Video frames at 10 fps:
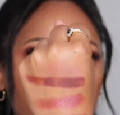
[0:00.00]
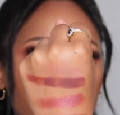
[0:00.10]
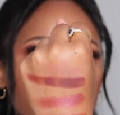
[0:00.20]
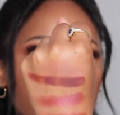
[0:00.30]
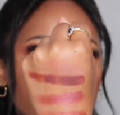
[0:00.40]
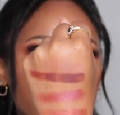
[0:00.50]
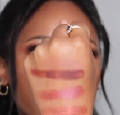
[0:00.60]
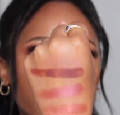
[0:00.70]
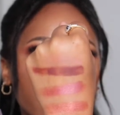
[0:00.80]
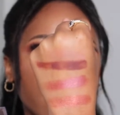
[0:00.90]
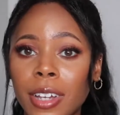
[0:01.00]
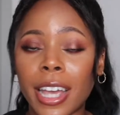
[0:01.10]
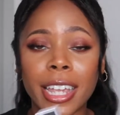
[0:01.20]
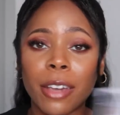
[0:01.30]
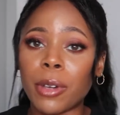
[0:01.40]
they look like.
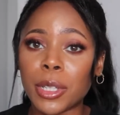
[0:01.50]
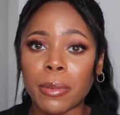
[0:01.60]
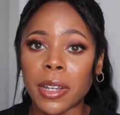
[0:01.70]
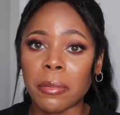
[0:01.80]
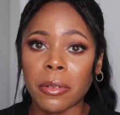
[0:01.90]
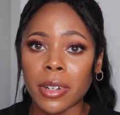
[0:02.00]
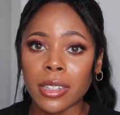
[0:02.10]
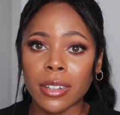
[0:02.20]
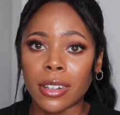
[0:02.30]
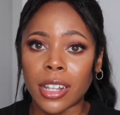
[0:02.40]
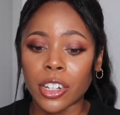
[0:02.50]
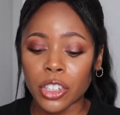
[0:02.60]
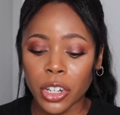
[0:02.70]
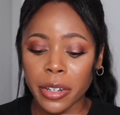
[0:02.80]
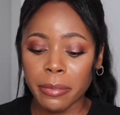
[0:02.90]
I can't wait to pick up the rest of the
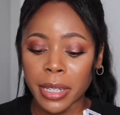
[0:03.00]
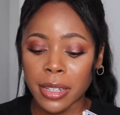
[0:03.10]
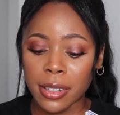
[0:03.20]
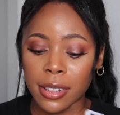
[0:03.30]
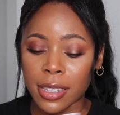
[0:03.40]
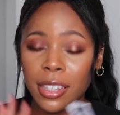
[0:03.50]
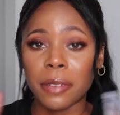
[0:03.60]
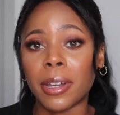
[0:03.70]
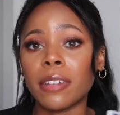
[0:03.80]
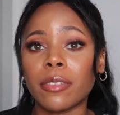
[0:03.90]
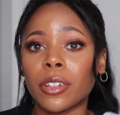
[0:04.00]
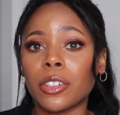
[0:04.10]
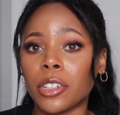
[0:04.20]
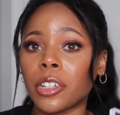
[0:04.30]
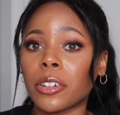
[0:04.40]
collection because the amount of
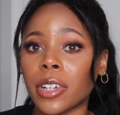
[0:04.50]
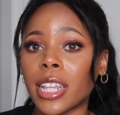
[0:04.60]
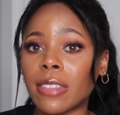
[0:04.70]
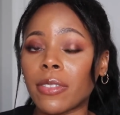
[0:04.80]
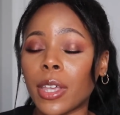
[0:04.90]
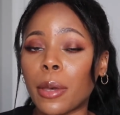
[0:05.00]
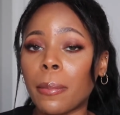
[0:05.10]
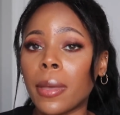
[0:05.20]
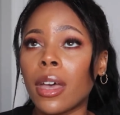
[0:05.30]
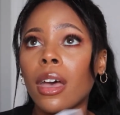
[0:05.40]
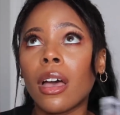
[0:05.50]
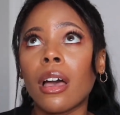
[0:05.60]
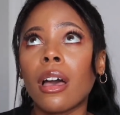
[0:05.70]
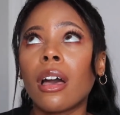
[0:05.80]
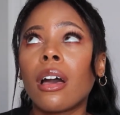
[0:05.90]
looks you can create with them,
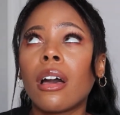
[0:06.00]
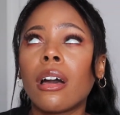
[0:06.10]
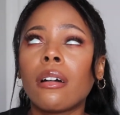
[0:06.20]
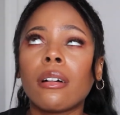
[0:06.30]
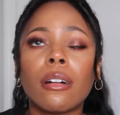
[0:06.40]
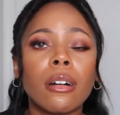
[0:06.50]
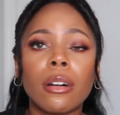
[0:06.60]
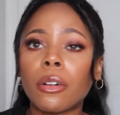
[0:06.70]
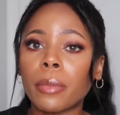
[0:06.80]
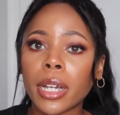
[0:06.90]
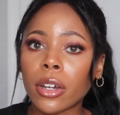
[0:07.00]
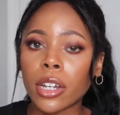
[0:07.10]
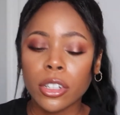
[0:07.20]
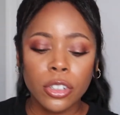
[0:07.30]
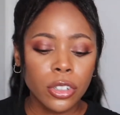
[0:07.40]
oh my
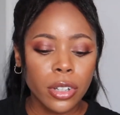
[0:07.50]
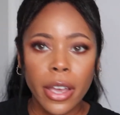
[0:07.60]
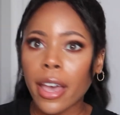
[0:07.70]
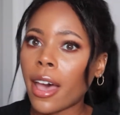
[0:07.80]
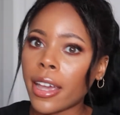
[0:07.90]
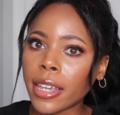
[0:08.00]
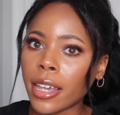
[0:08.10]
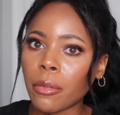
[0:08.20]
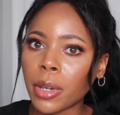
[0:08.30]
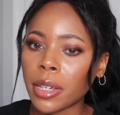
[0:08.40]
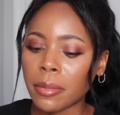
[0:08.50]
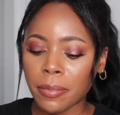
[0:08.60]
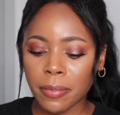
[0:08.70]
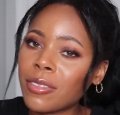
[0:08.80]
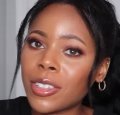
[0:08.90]
gosh, I can't wait.
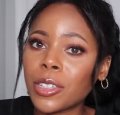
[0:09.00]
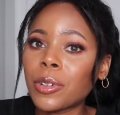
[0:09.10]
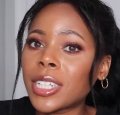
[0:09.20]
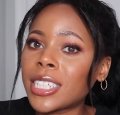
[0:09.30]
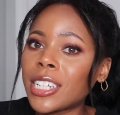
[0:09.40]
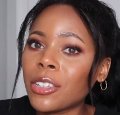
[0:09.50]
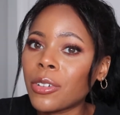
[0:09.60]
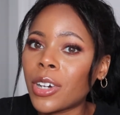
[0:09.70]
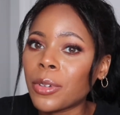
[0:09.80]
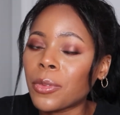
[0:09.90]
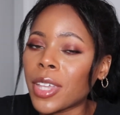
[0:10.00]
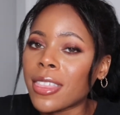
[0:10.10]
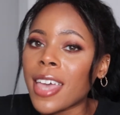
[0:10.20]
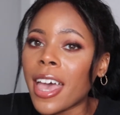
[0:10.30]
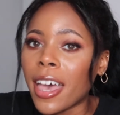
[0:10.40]
So continue on with
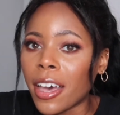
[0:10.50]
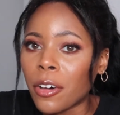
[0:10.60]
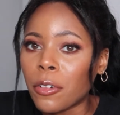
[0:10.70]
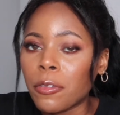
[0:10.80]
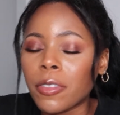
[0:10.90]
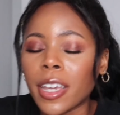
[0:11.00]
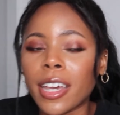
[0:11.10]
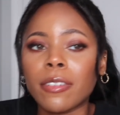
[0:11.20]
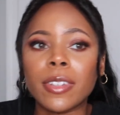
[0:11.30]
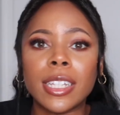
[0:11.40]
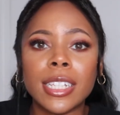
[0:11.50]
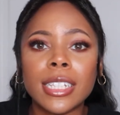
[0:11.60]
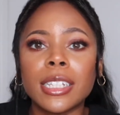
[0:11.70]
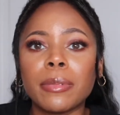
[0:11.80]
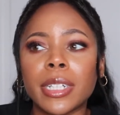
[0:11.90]
e.l.f., they have
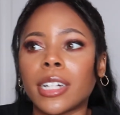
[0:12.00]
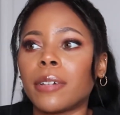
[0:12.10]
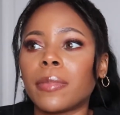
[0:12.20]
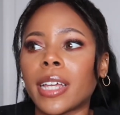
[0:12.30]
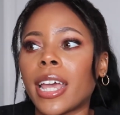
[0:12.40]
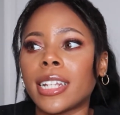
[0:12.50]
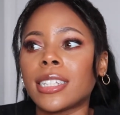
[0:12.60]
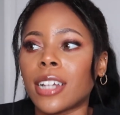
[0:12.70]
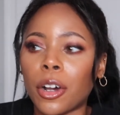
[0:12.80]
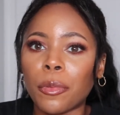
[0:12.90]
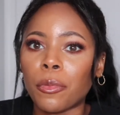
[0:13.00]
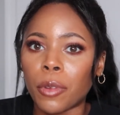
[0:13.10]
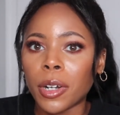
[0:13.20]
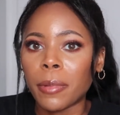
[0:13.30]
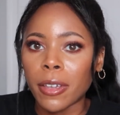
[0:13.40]
easily become, hands down,
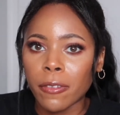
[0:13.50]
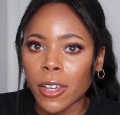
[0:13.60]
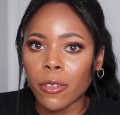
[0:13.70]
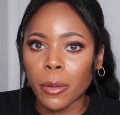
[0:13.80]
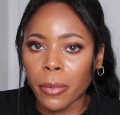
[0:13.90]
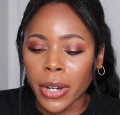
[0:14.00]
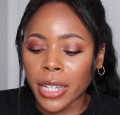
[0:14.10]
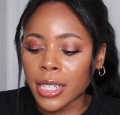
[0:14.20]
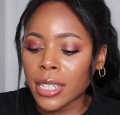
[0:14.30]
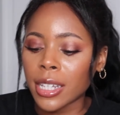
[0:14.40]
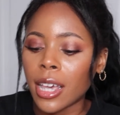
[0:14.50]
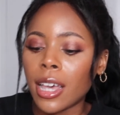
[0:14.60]
one of my favorite brands.